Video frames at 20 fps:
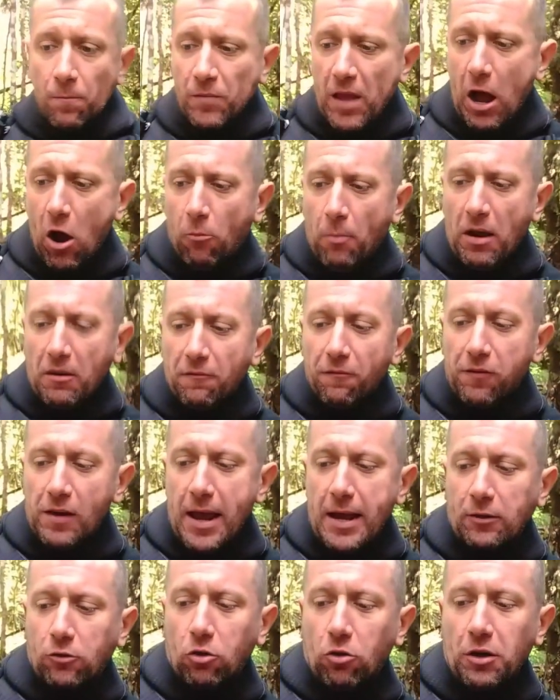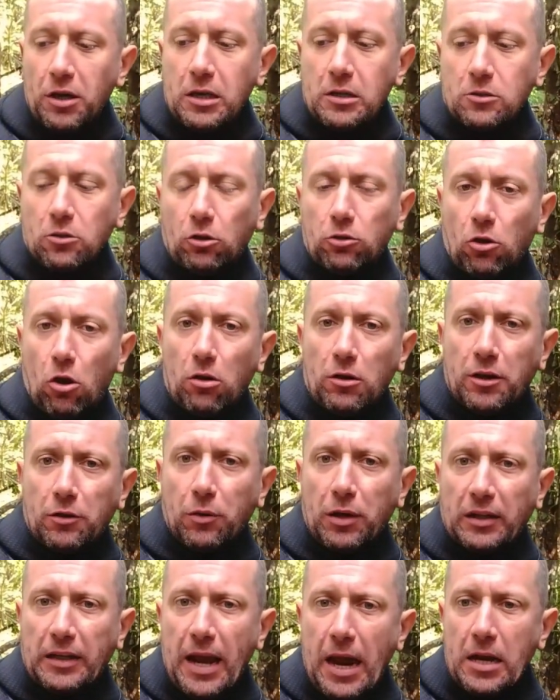Now my inflator is not only
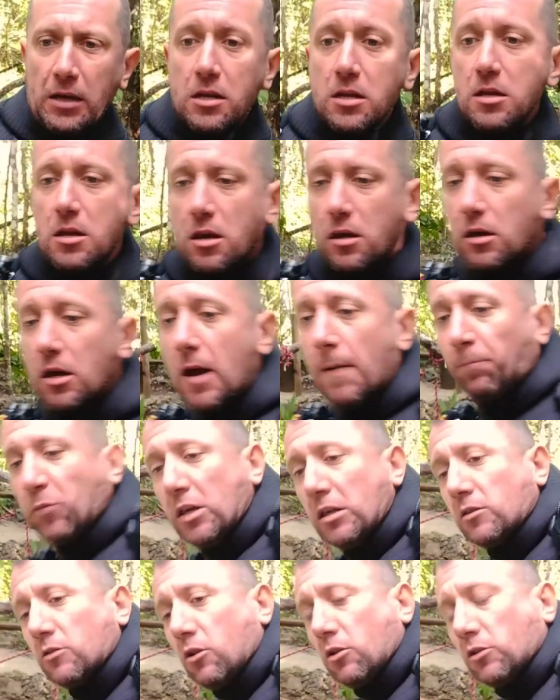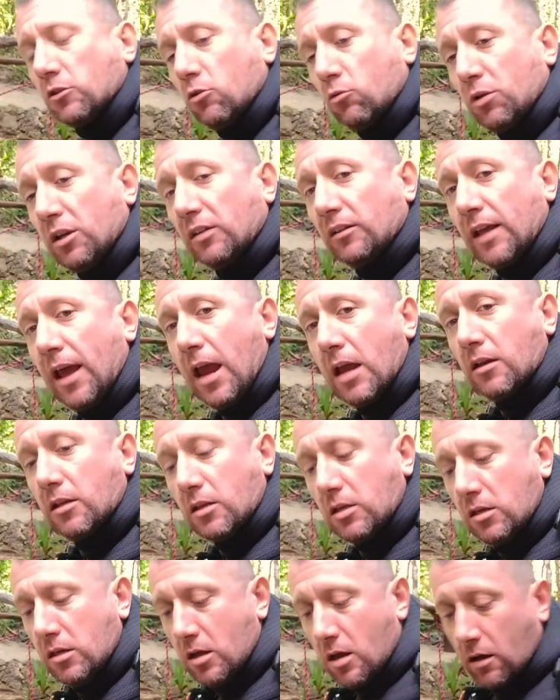retained here, it's also retained
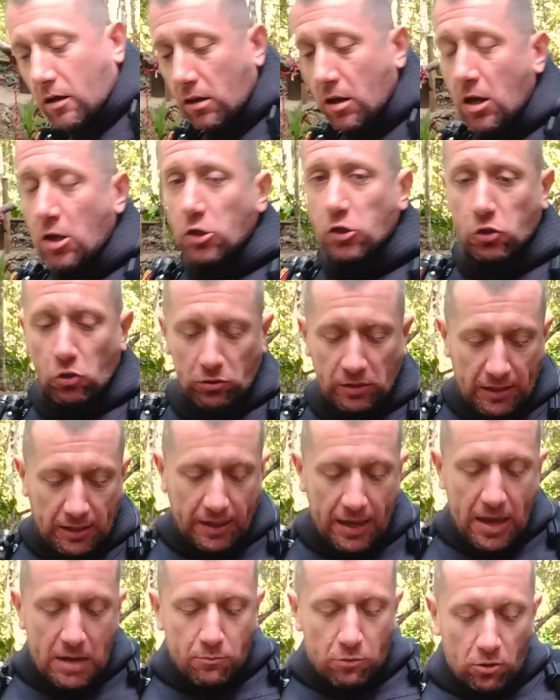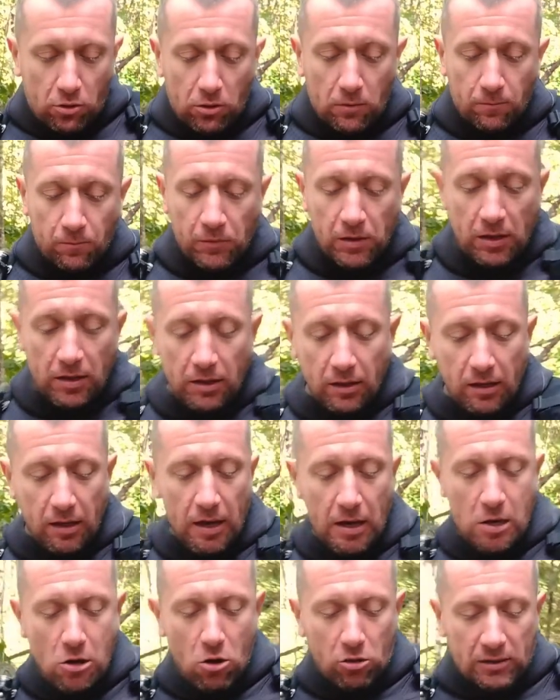here, so the cable
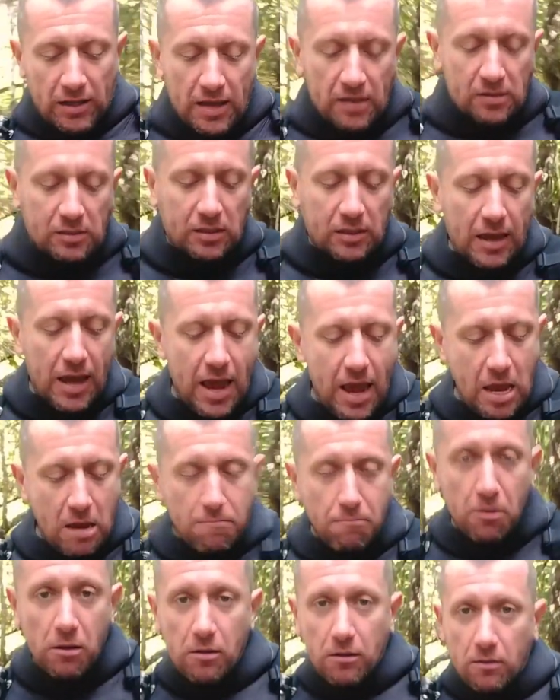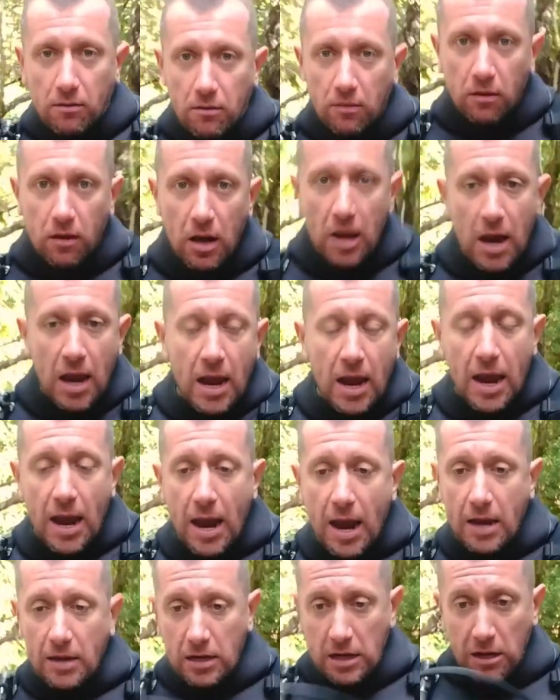cannot escape.
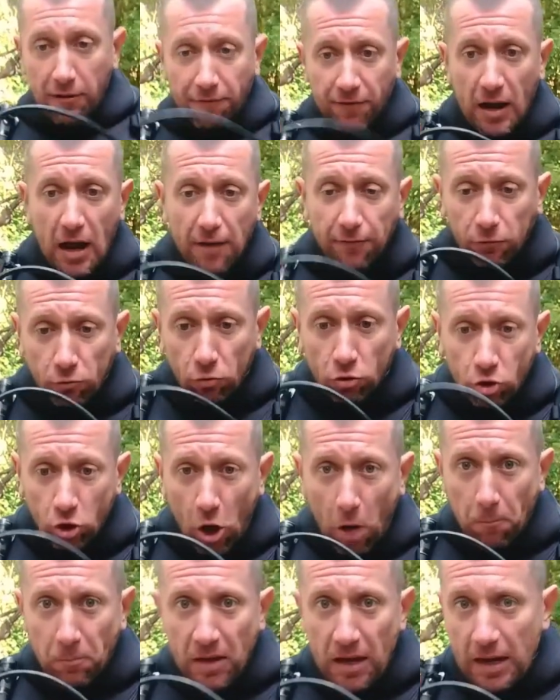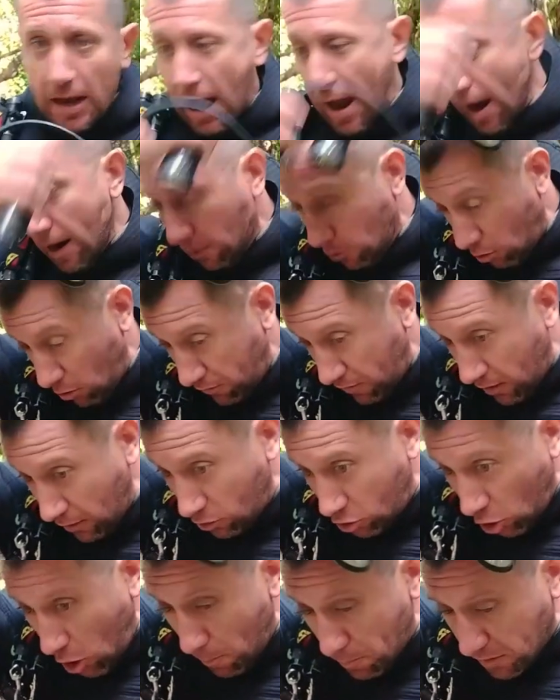And if I have to drop the light, or if it
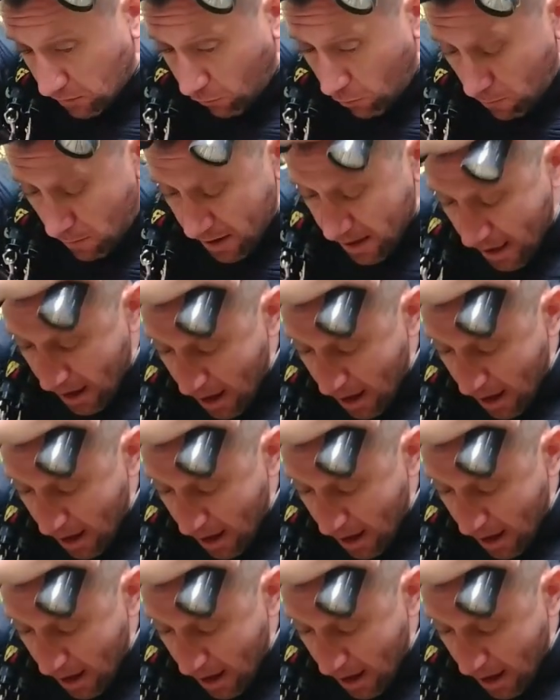drops from my